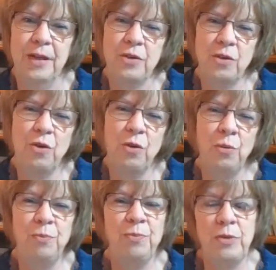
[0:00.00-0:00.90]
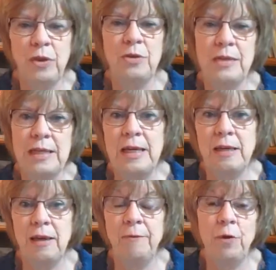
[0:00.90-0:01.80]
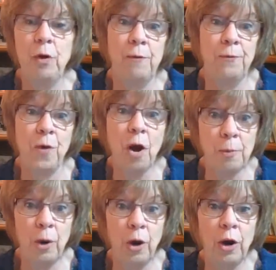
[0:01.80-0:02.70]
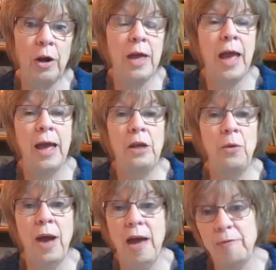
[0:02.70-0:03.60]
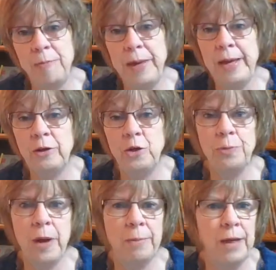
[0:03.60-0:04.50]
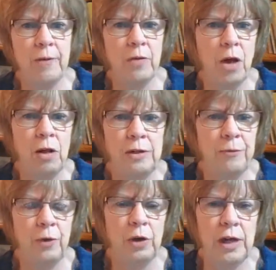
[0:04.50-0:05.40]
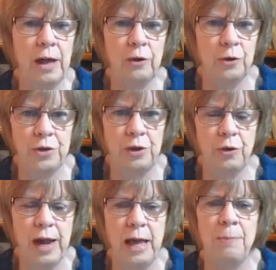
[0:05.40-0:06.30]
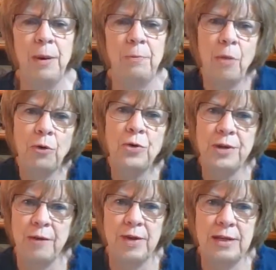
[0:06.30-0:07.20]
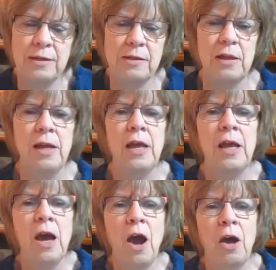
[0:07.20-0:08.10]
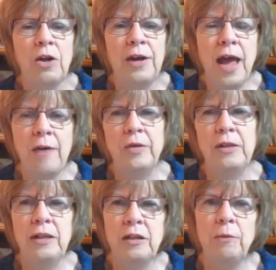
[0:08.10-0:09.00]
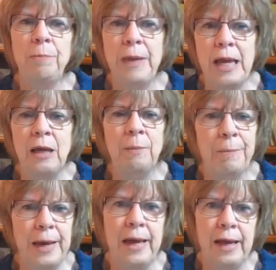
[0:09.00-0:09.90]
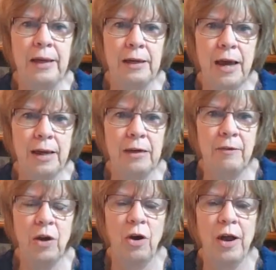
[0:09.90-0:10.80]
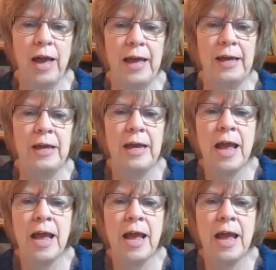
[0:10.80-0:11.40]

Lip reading: So you see, if you're a farmer and you have pigs, you probably have all different colors in your head, but most of us are going to have a little pink pig kind of in our head.